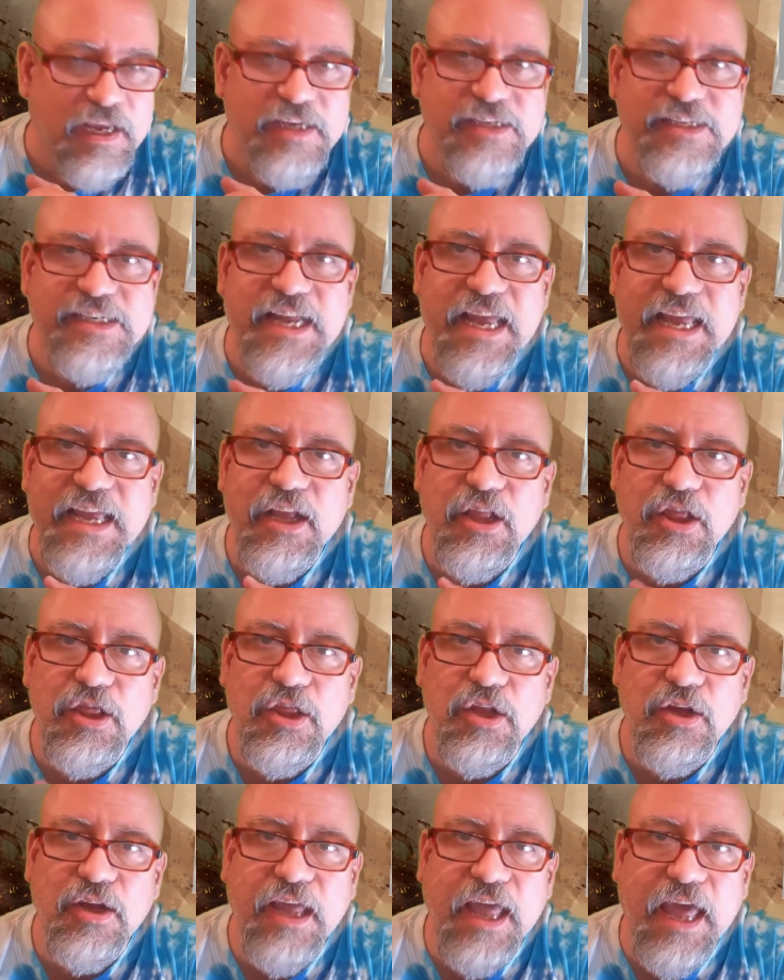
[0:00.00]
is take a
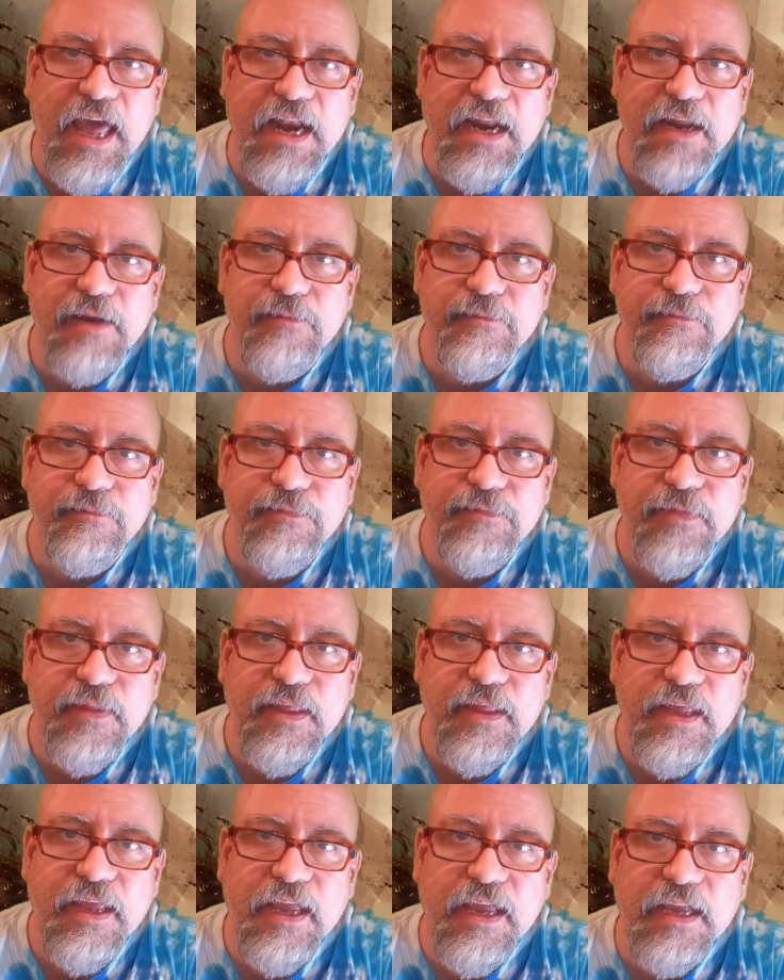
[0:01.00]
look at it
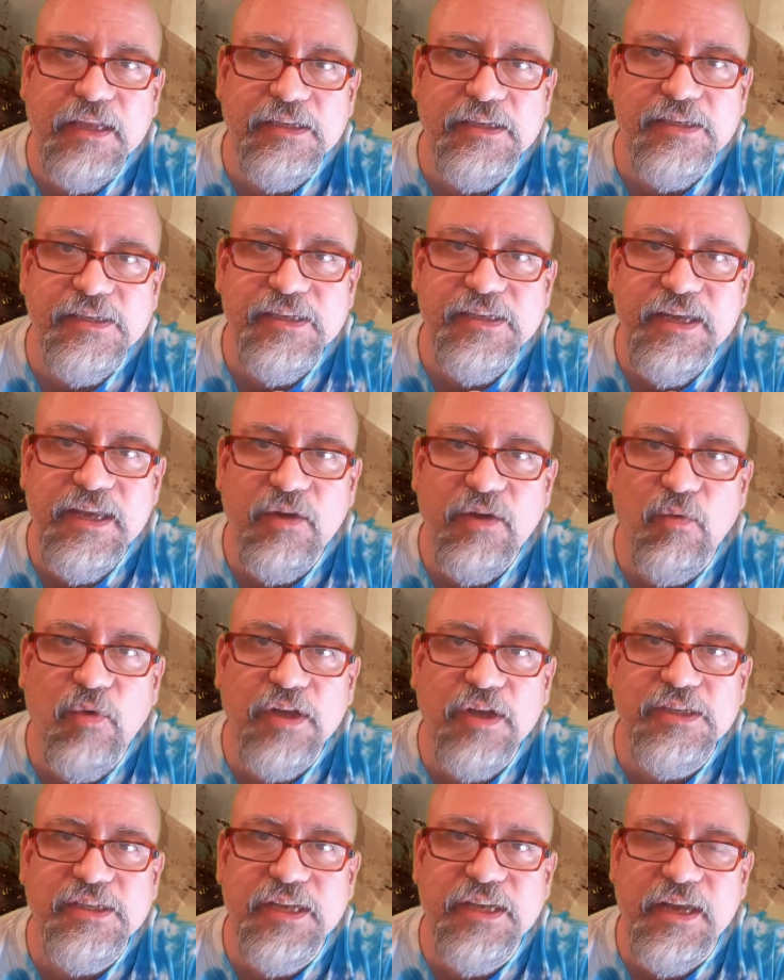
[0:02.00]
and see
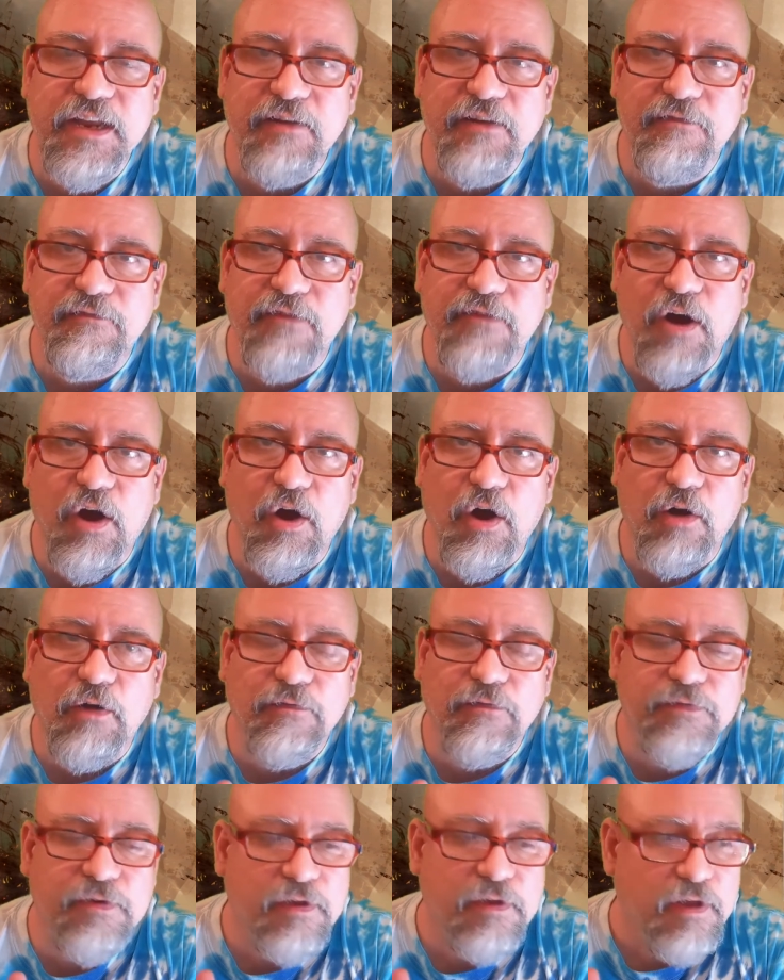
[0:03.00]
what's
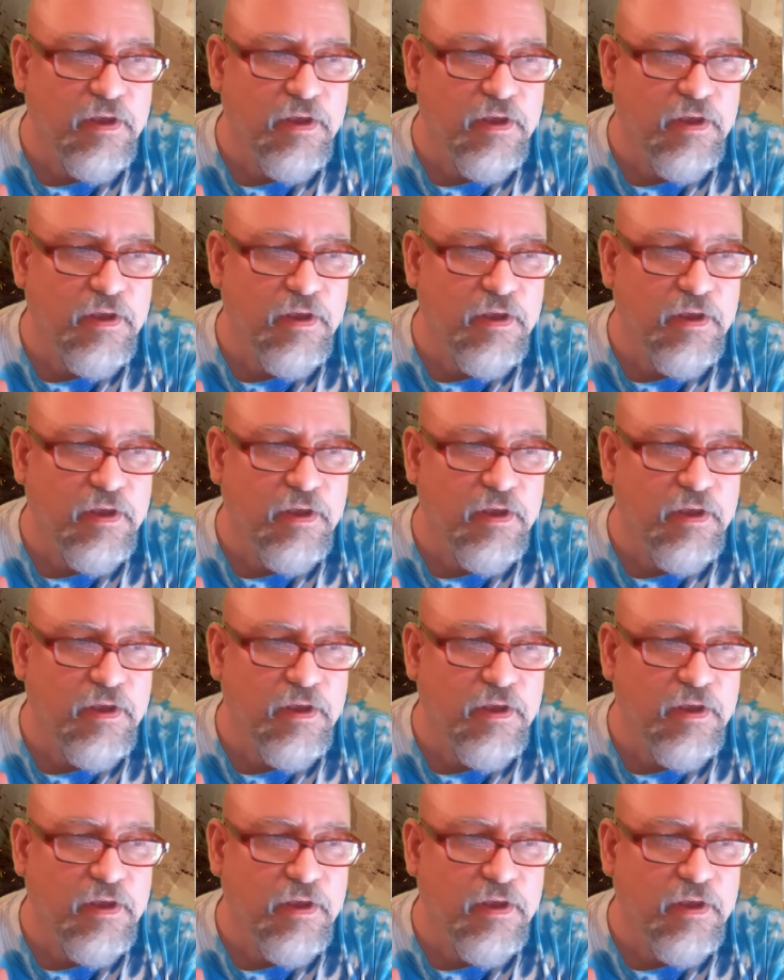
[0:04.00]
involved.